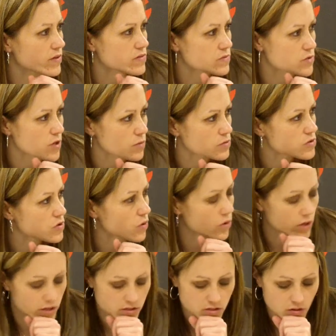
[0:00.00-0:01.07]
when we have some trouble
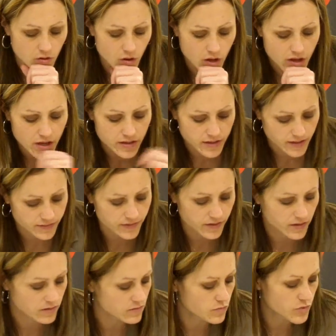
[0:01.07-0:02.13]
scoring. So
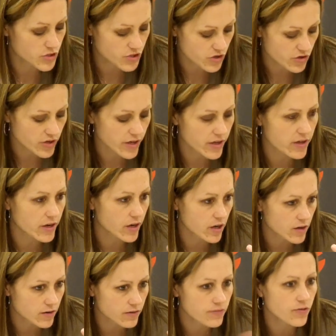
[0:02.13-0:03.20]
definite maturity and
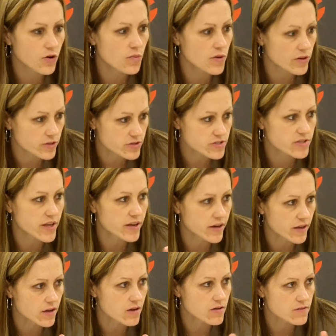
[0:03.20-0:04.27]
a firm
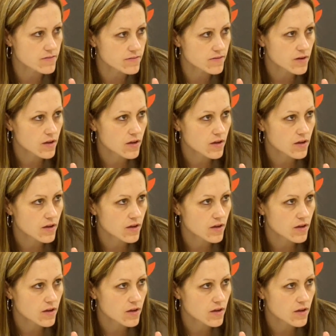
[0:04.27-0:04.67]
understanding of